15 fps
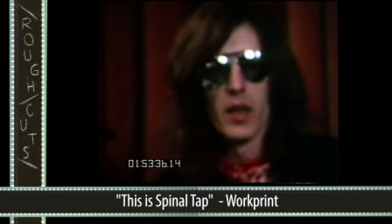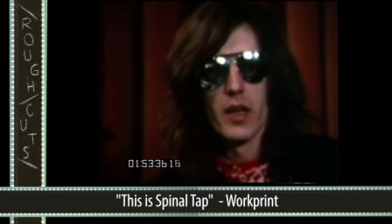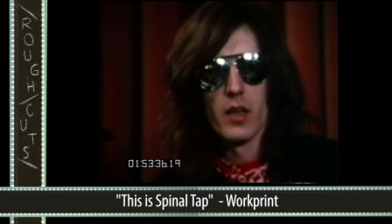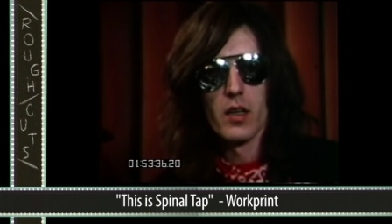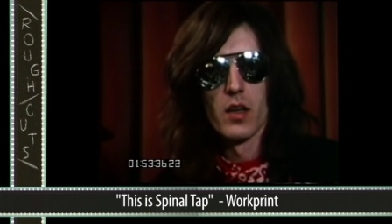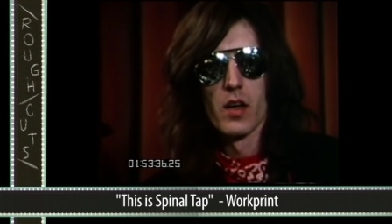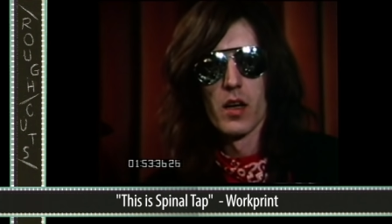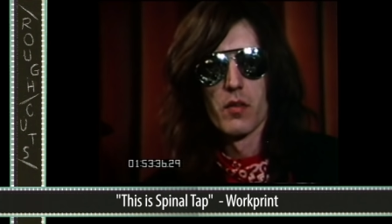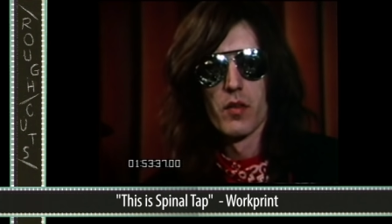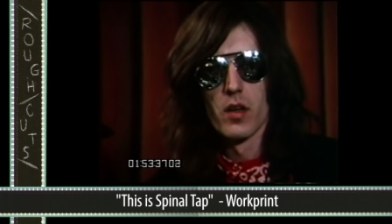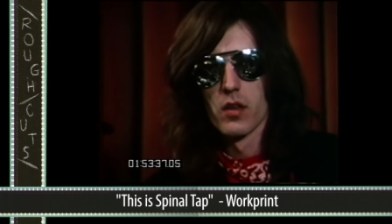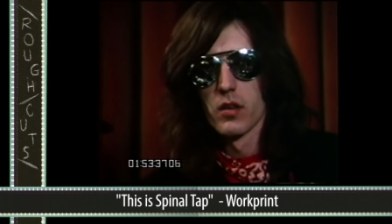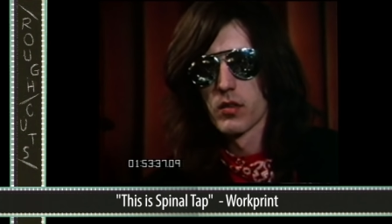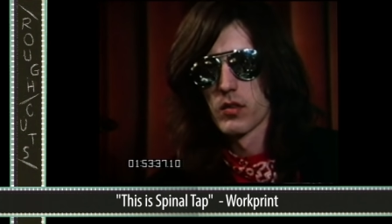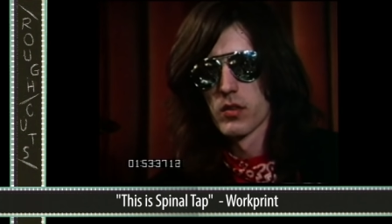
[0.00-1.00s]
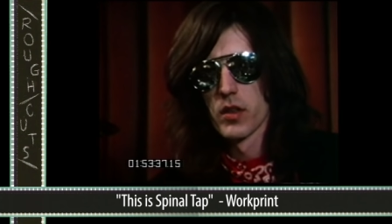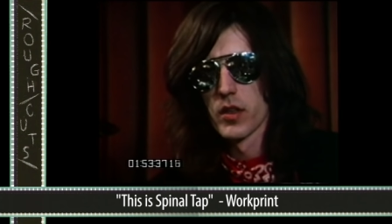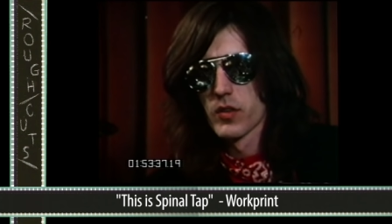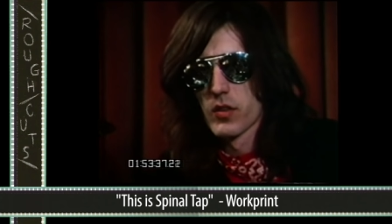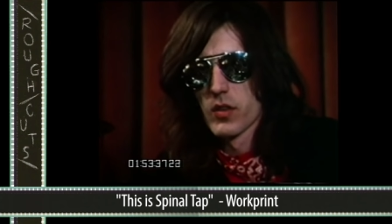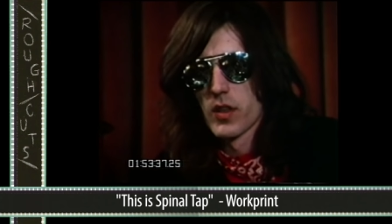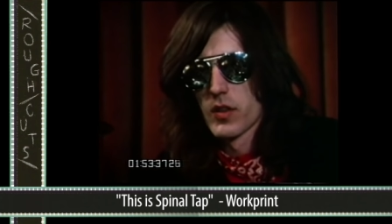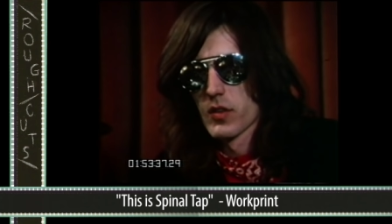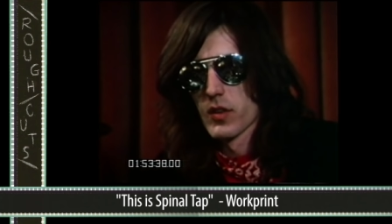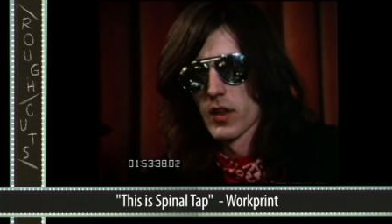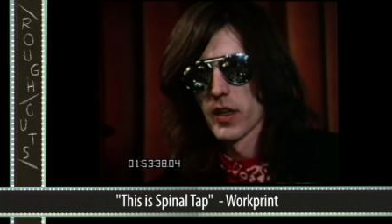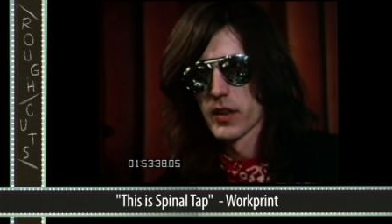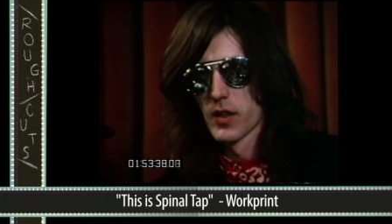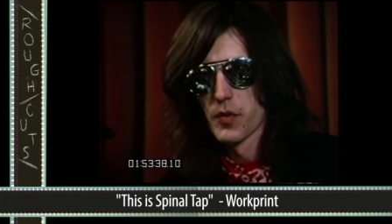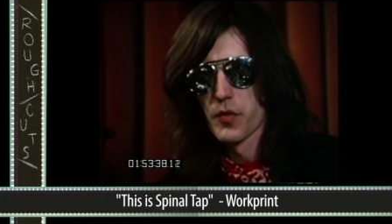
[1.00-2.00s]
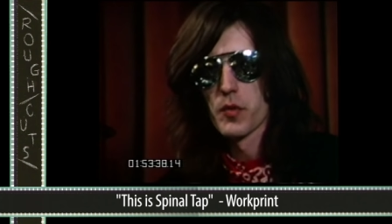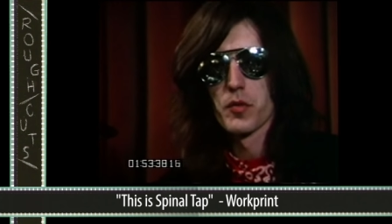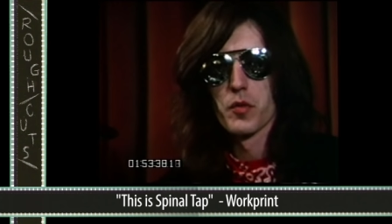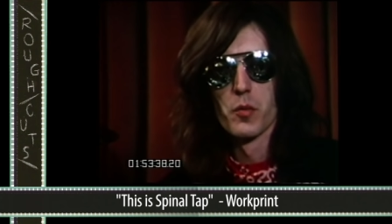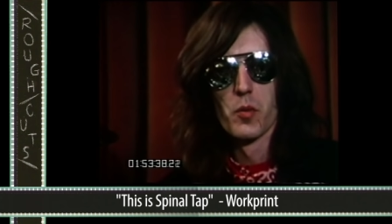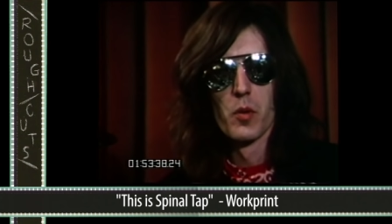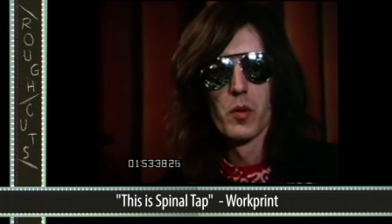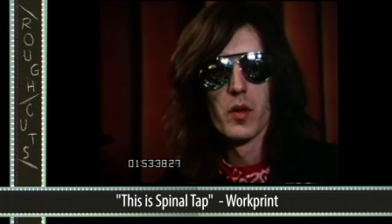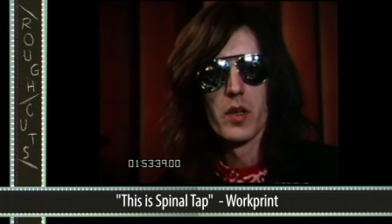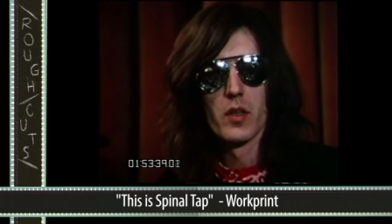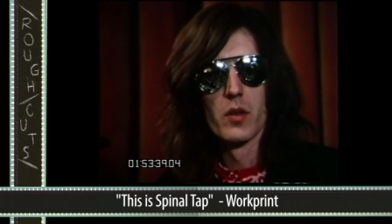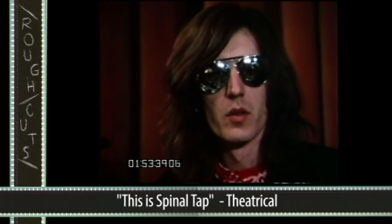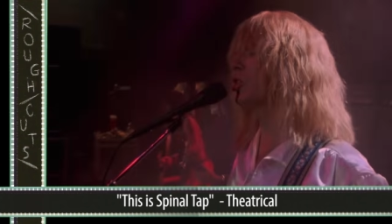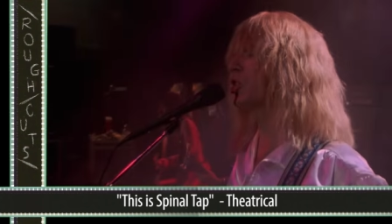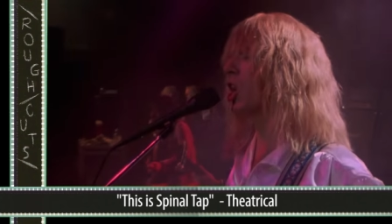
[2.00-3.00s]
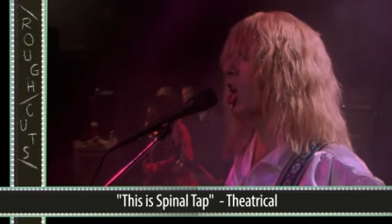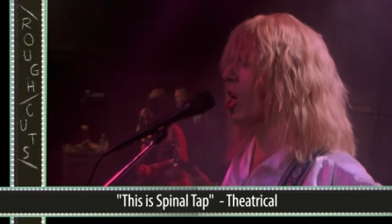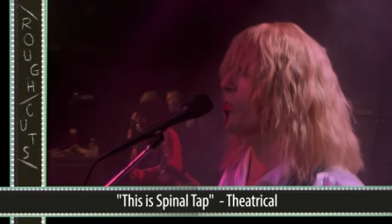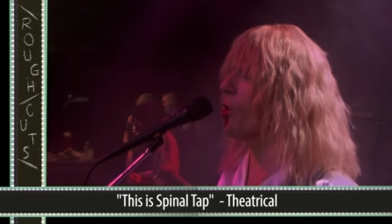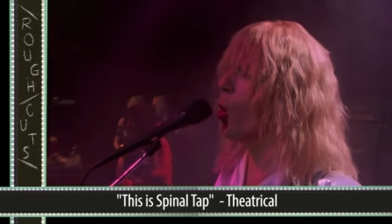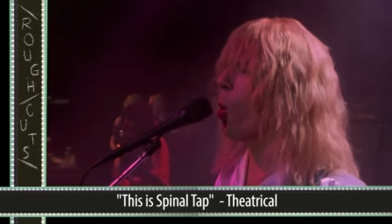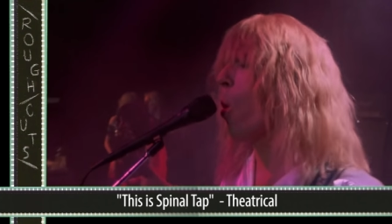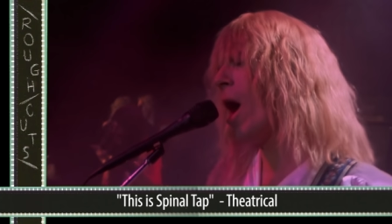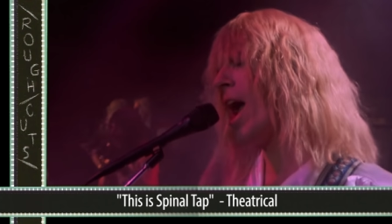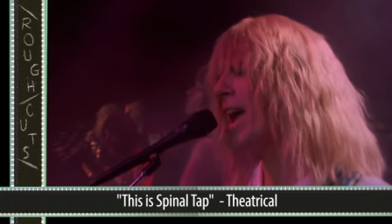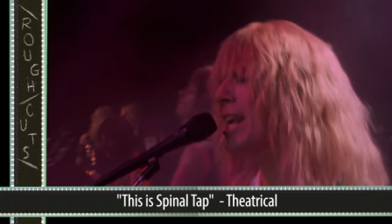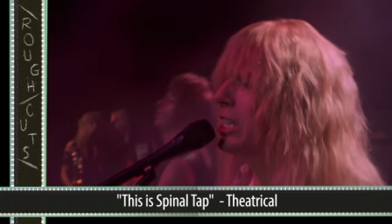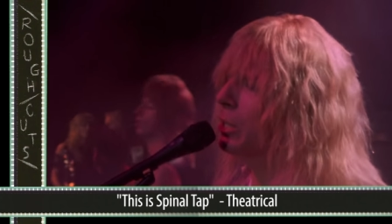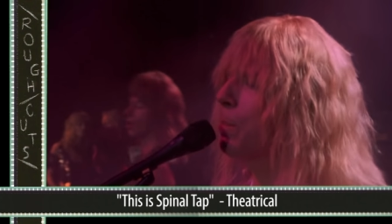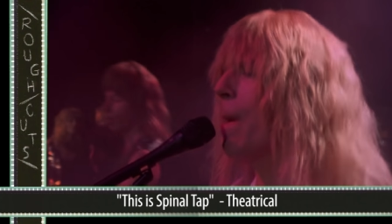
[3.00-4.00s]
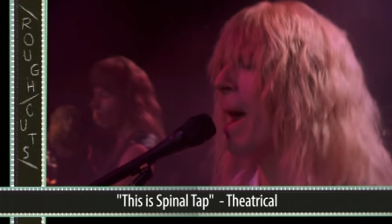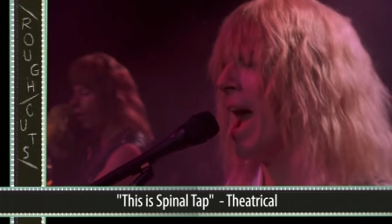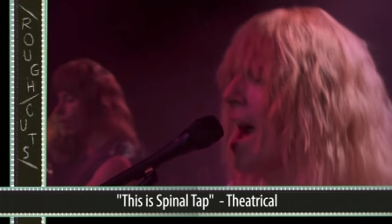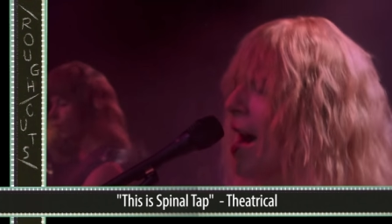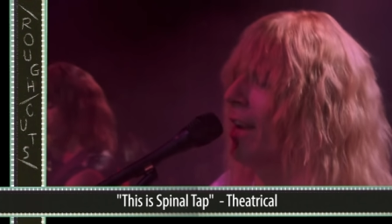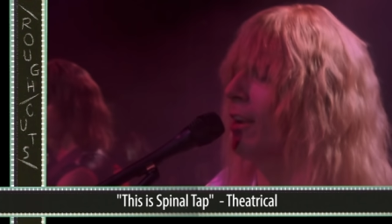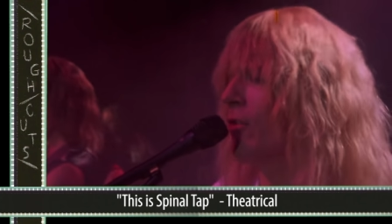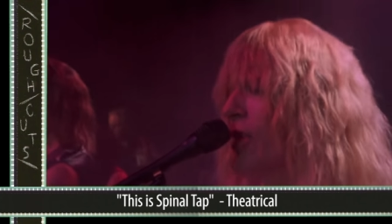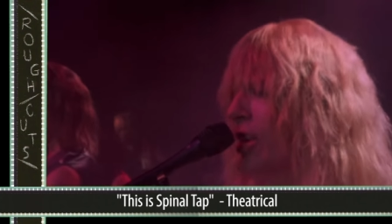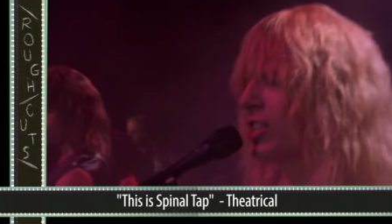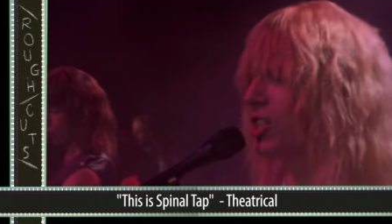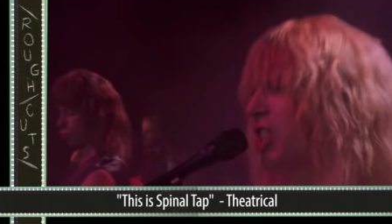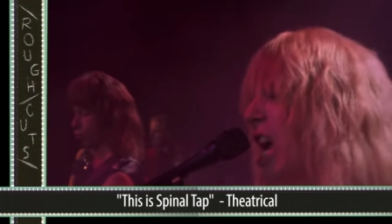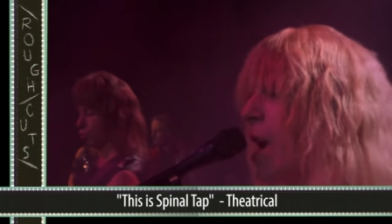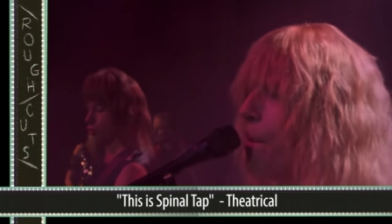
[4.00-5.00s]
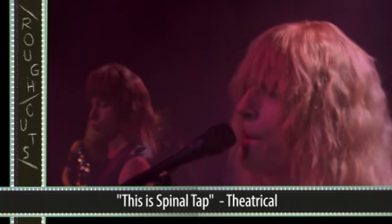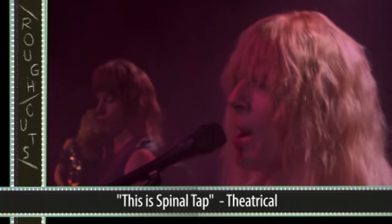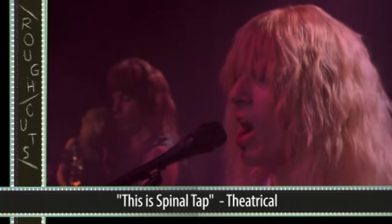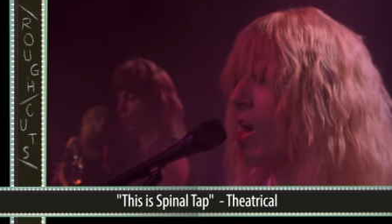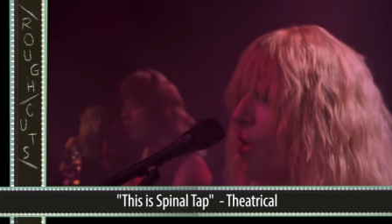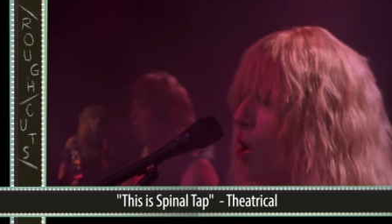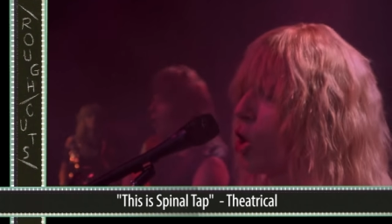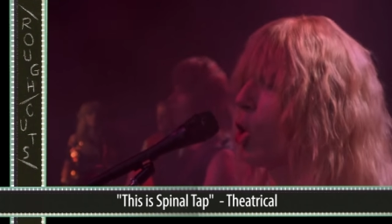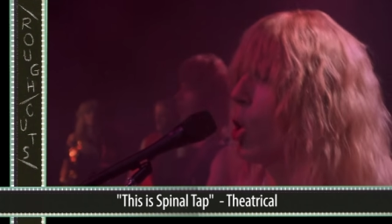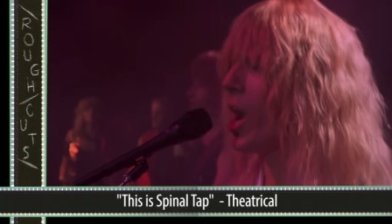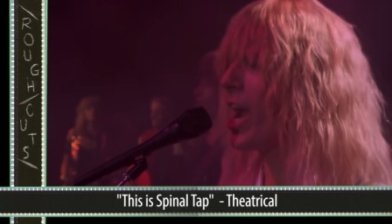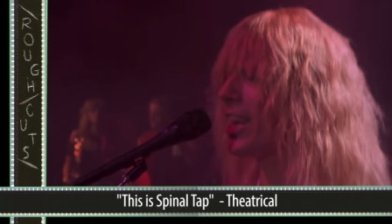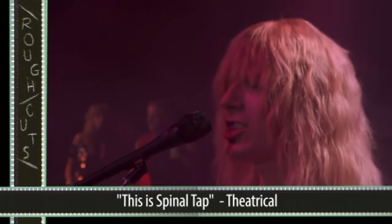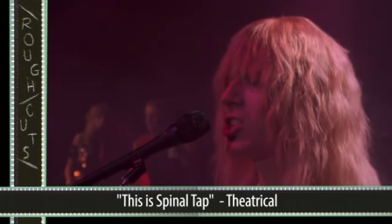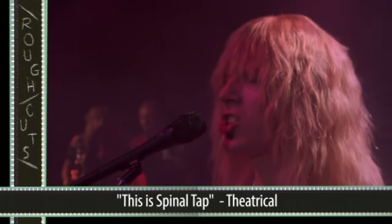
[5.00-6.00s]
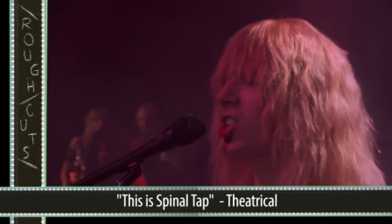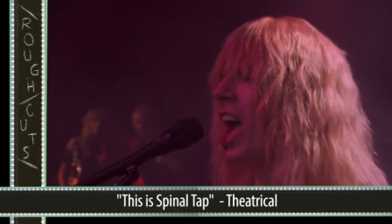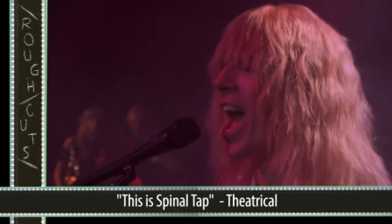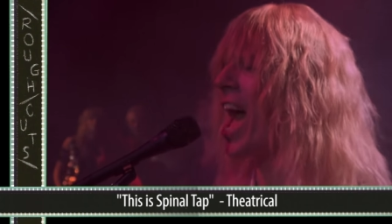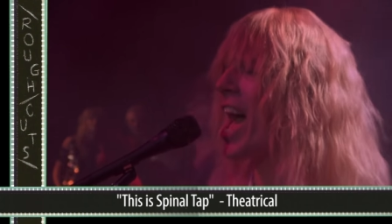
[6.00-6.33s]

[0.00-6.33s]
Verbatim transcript: coincidence that he was the only one without the sore. The theatrical cut has an overarching theme of the band clinging